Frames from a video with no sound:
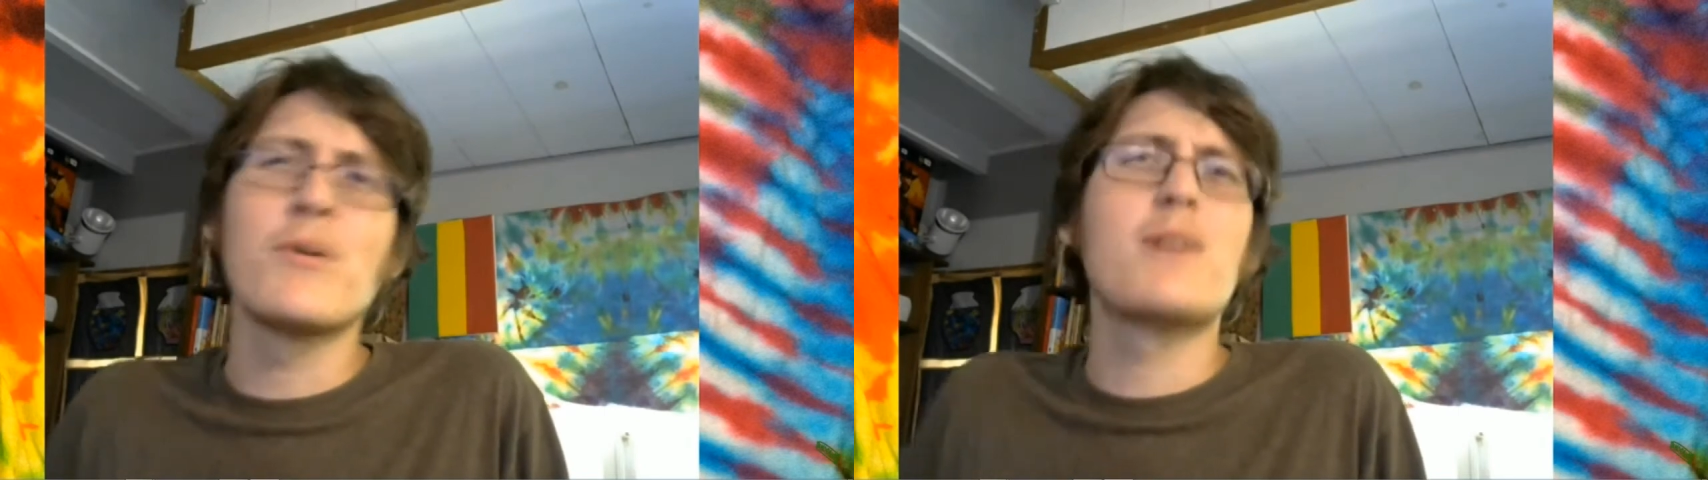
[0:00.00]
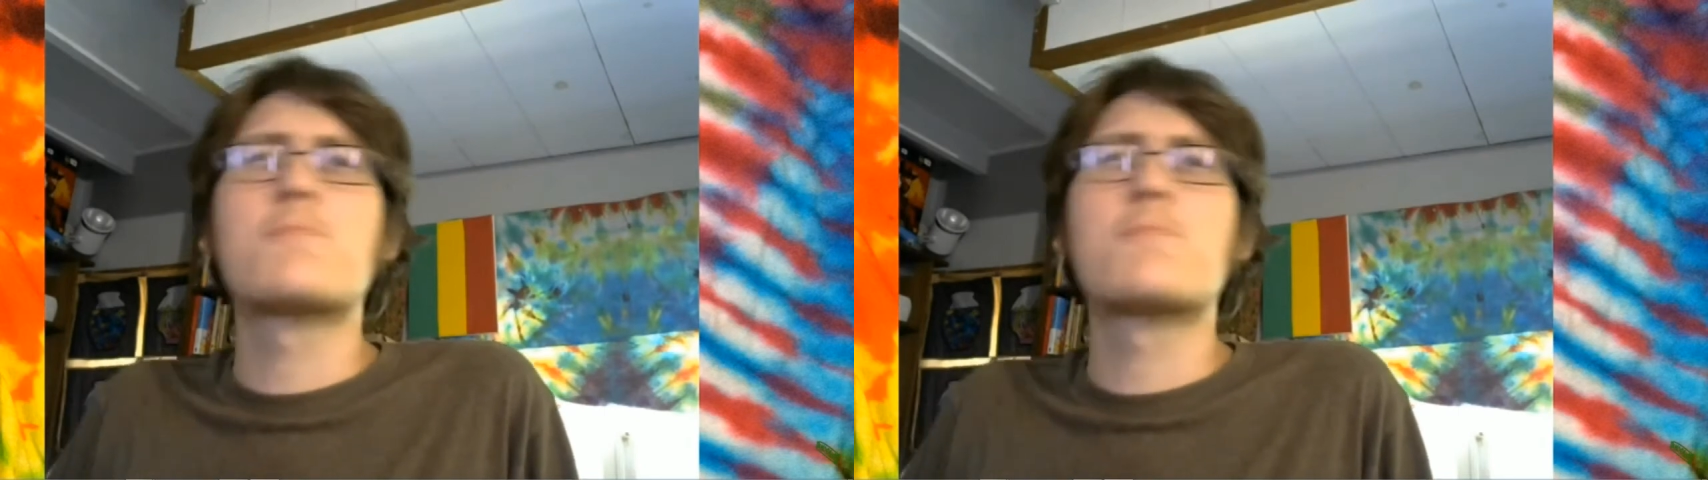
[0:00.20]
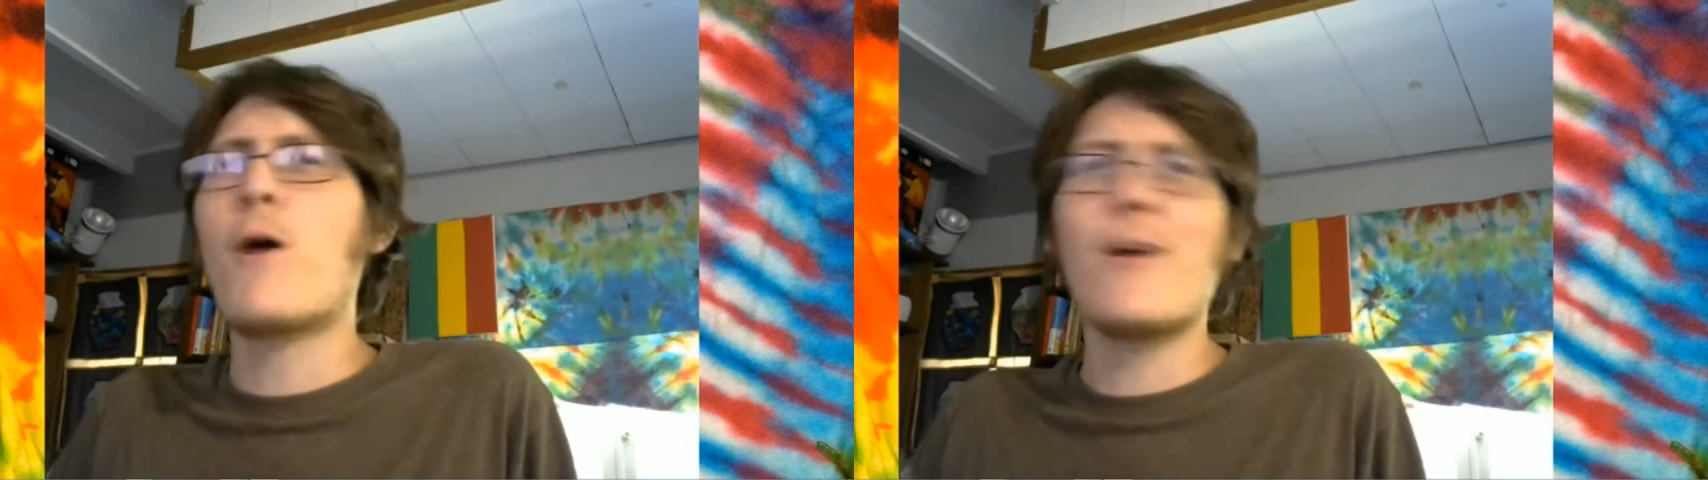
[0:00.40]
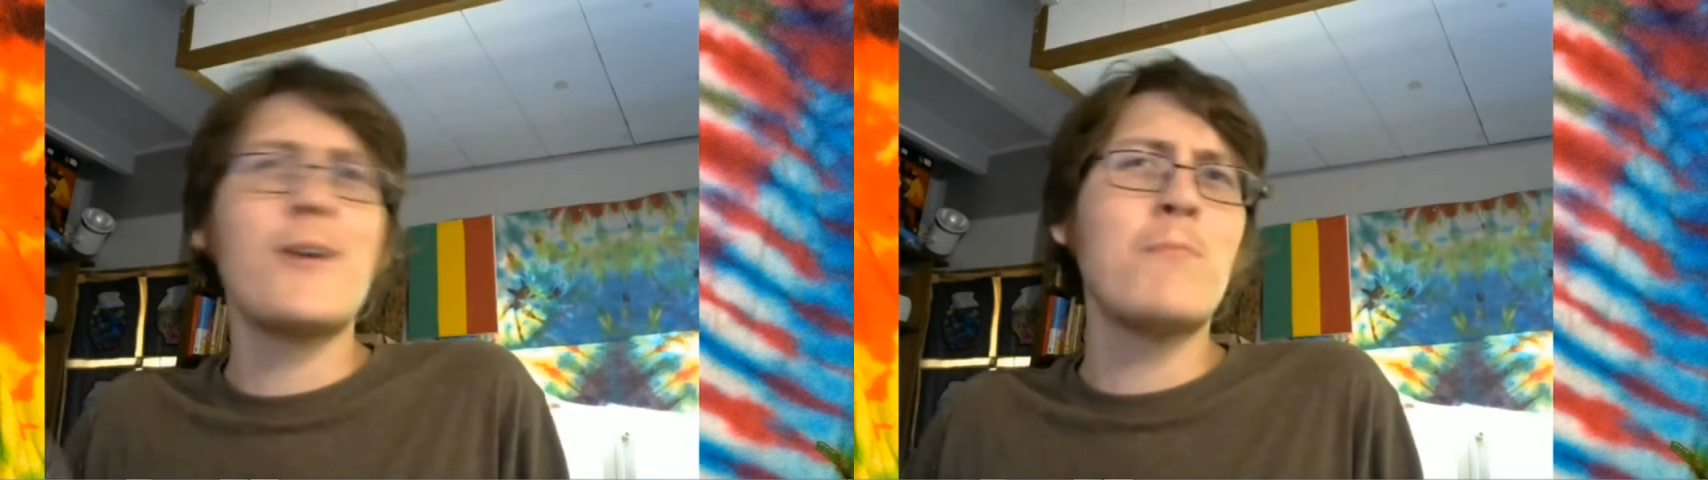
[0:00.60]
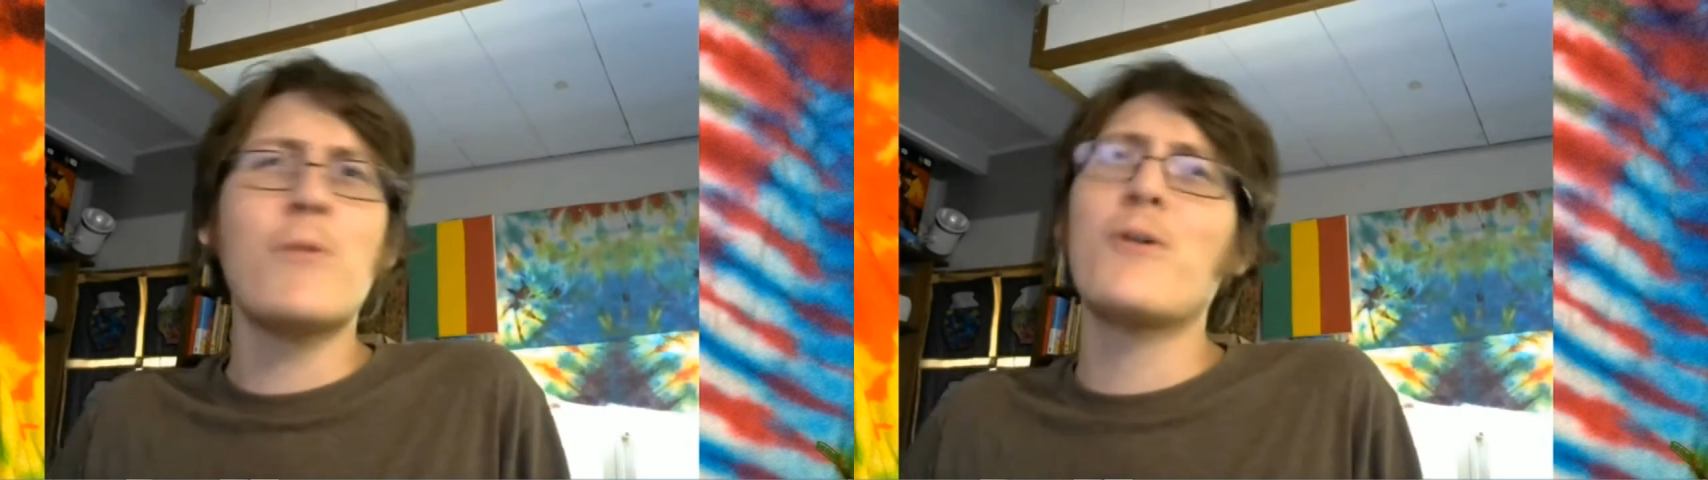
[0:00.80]
let's party
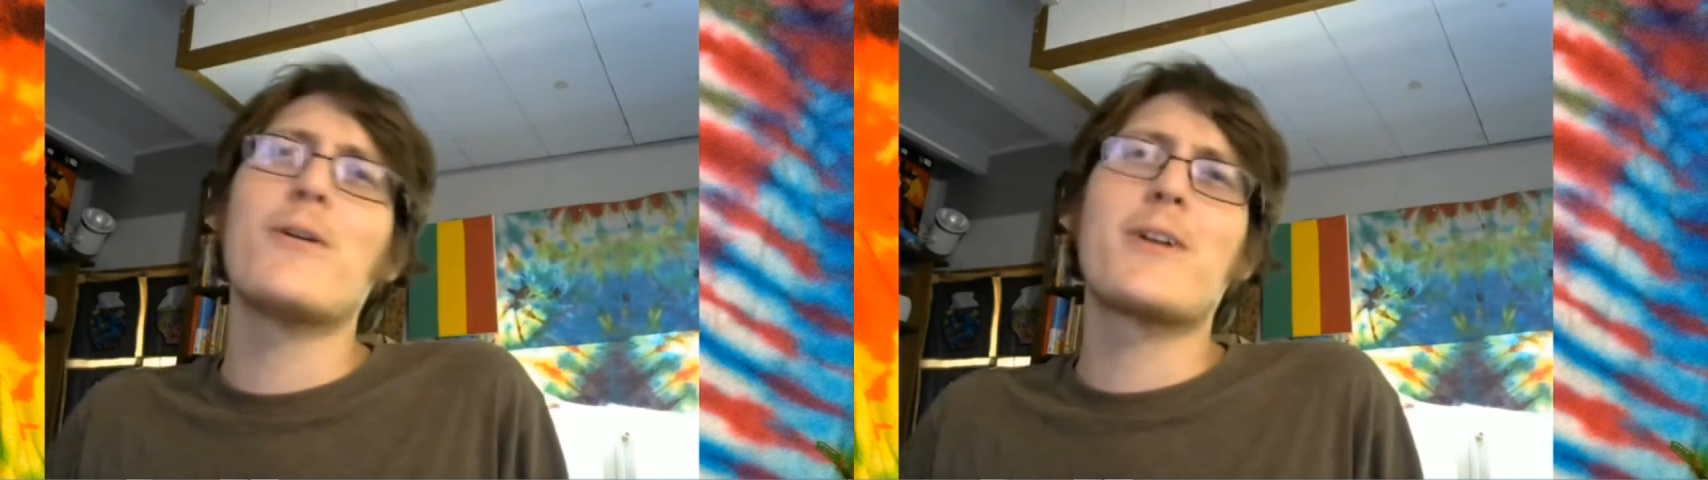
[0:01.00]
more.